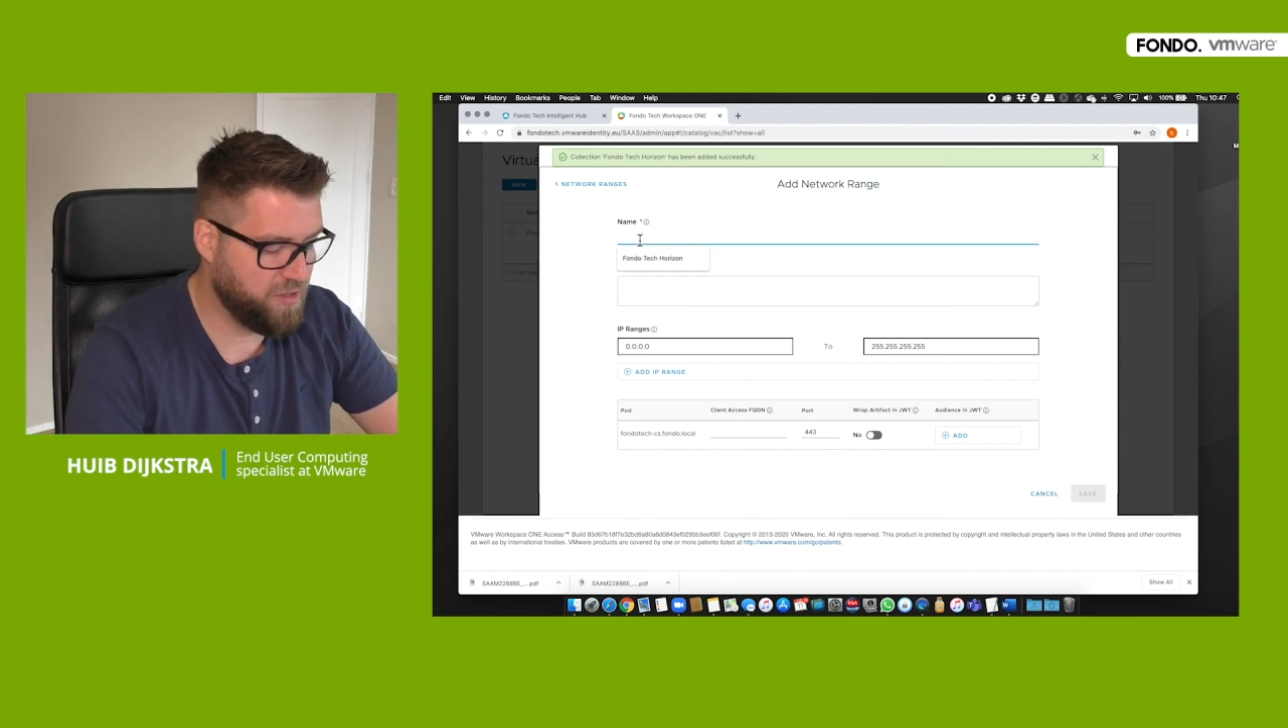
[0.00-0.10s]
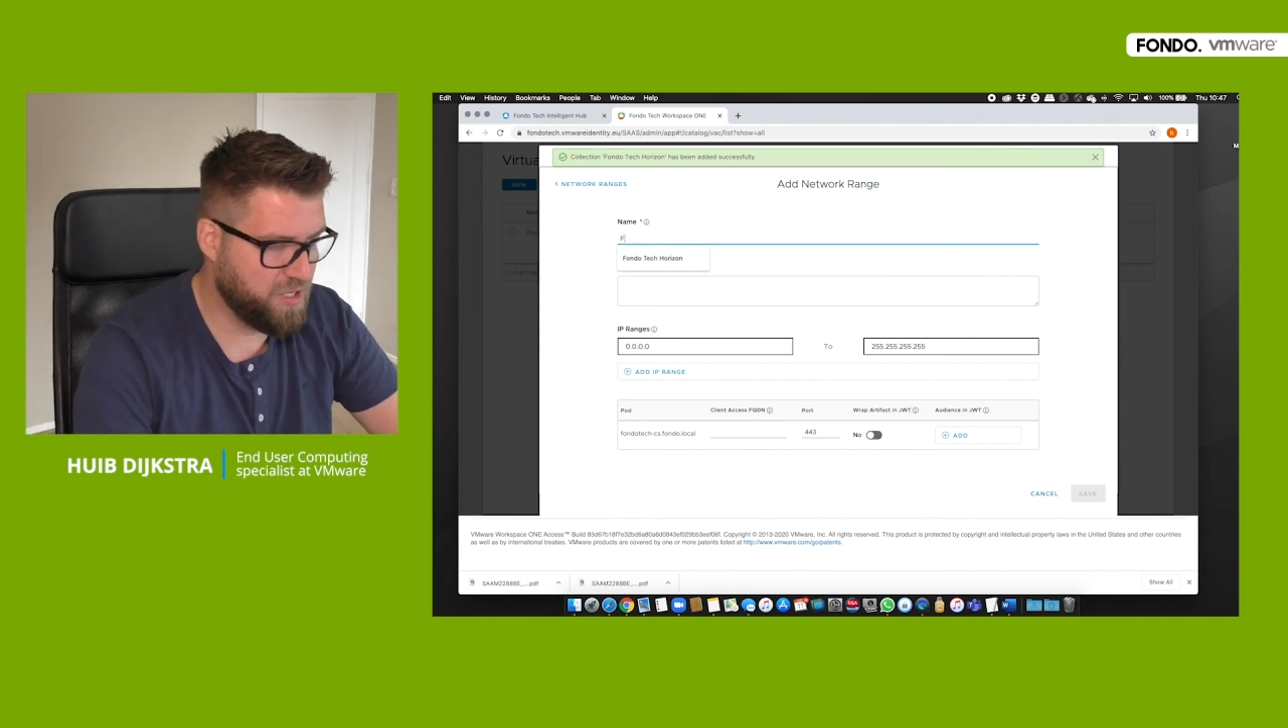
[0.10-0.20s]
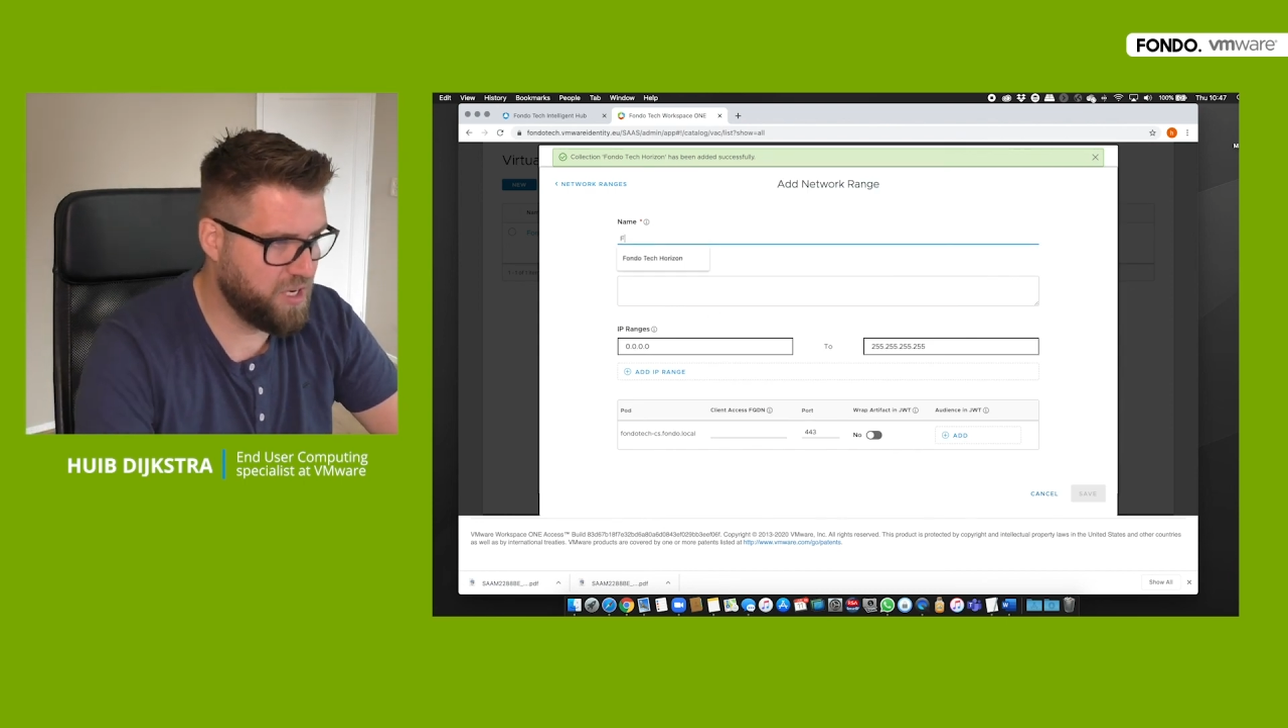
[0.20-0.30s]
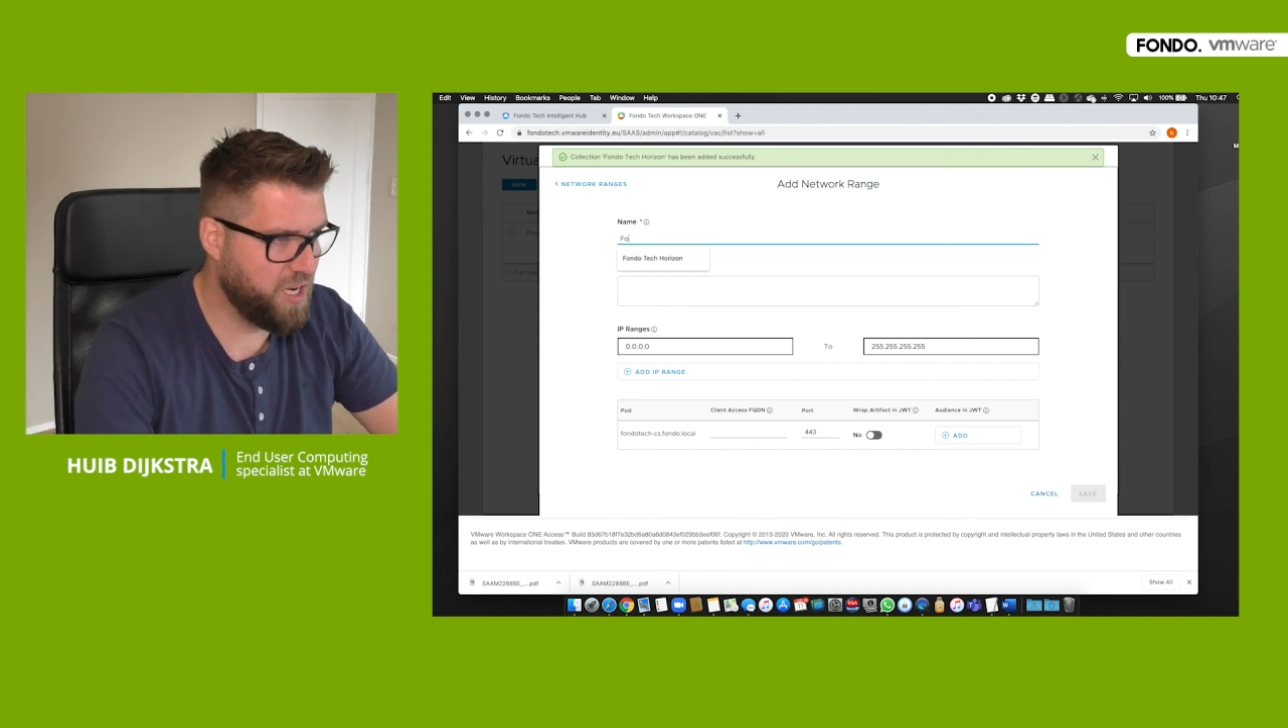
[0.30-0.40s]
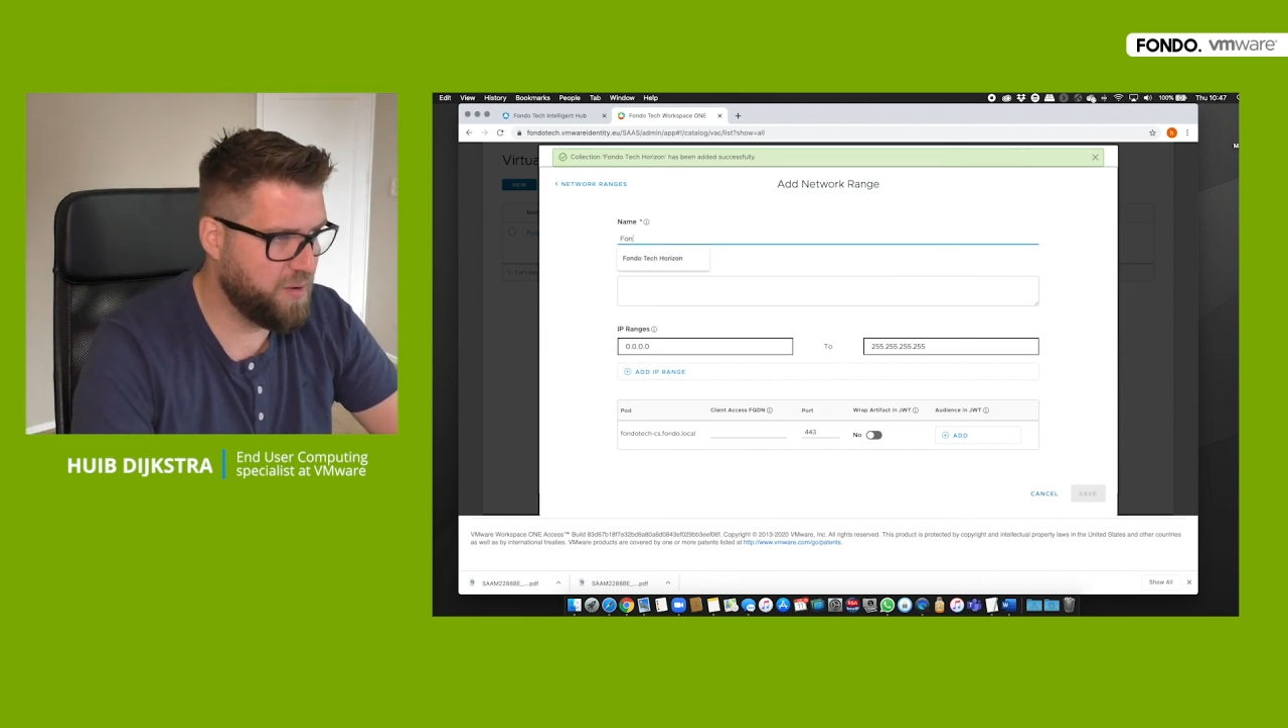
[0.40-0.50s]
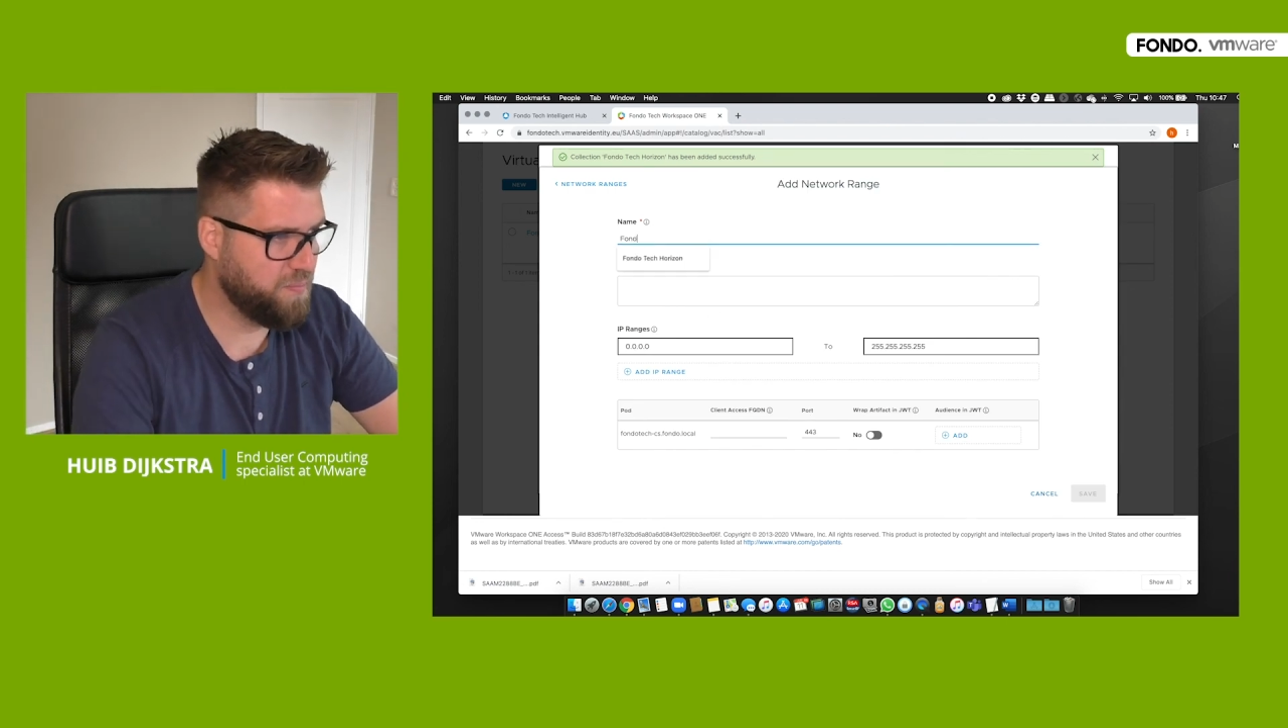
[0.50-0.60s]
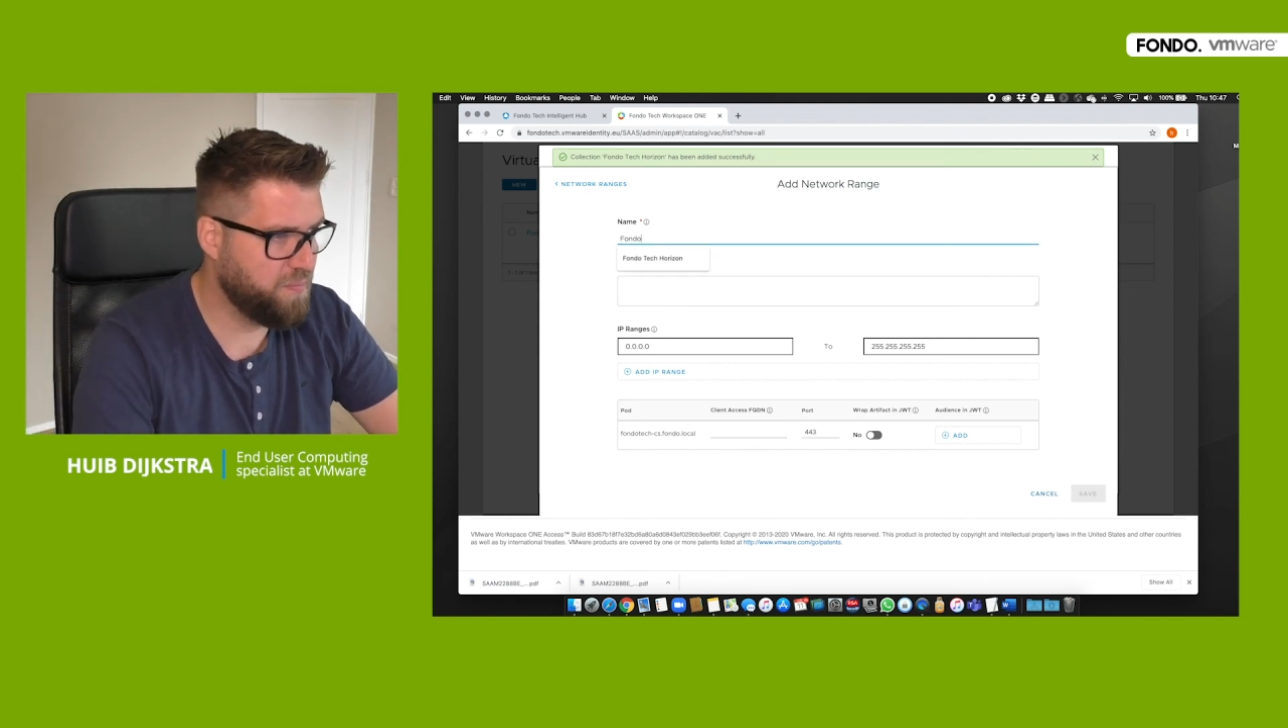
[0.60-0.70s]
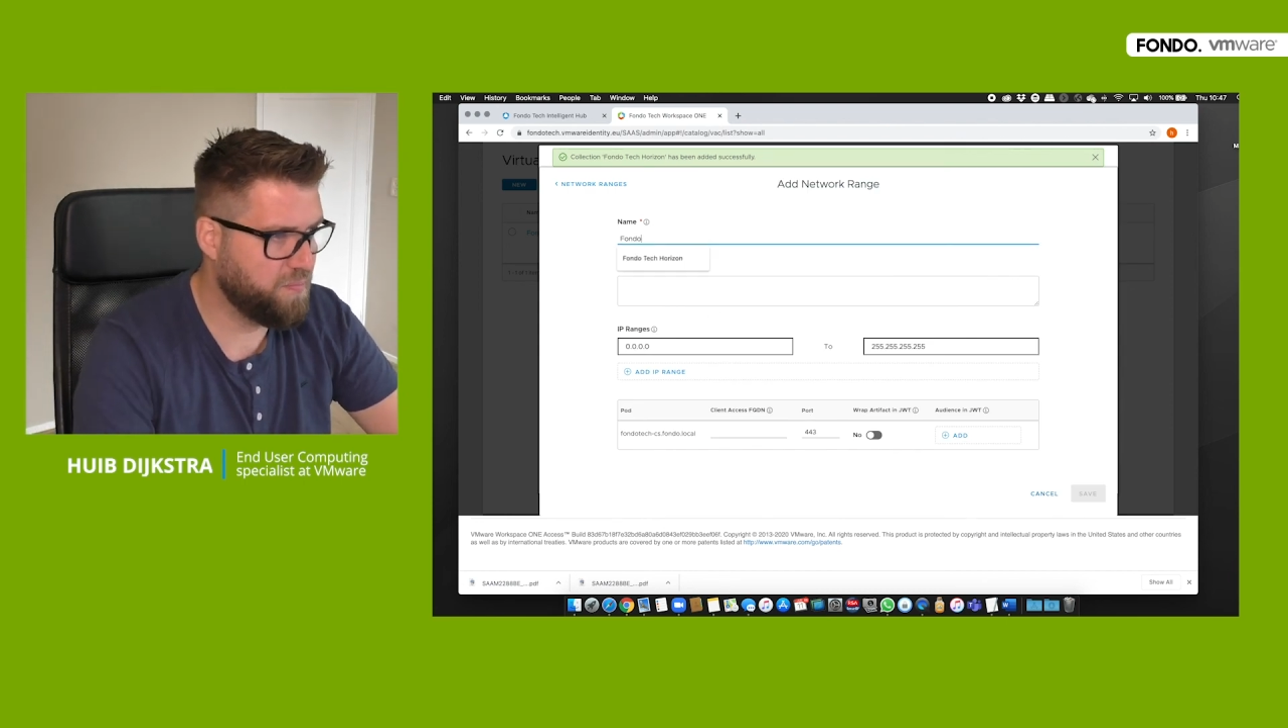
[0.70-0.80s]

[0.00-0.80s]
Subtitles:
this a name.